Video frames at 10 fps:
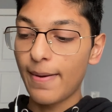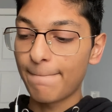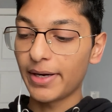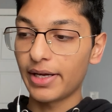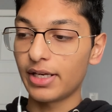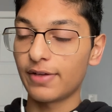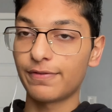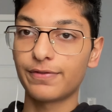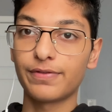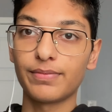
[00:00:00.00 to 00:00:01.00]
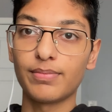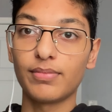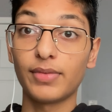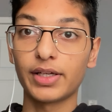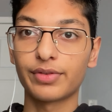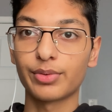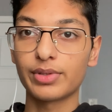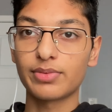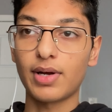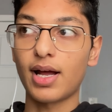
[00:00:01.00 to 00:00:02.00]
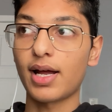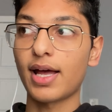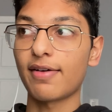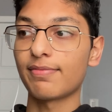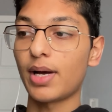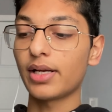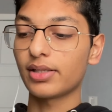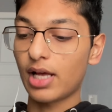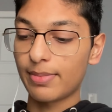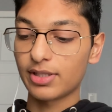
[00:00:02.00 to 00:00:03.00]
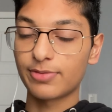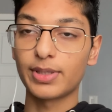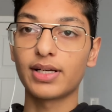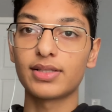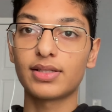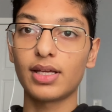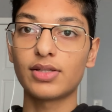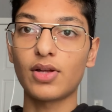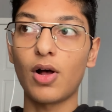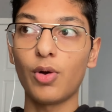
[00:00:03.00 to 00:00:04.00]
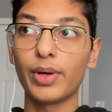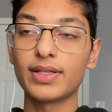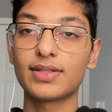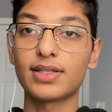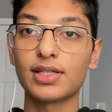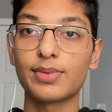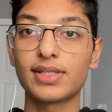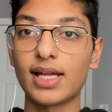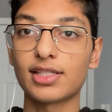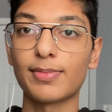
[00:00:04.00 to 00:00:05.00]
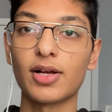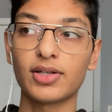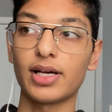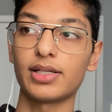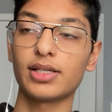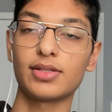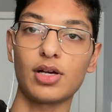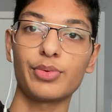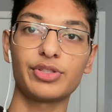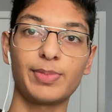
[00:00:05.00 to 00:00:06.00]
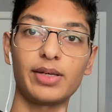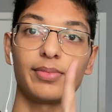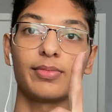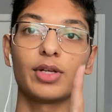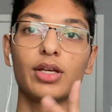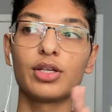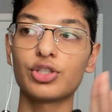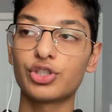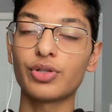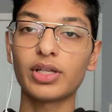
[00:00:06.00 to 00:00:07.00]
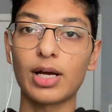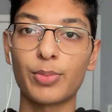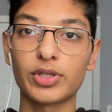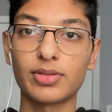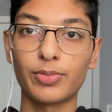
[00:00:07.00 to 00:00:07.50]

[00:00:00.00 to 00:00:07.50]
But if, like, the reason why I have mine climbing is because it's always, since it was that small cutting, it's always been shooting upwards and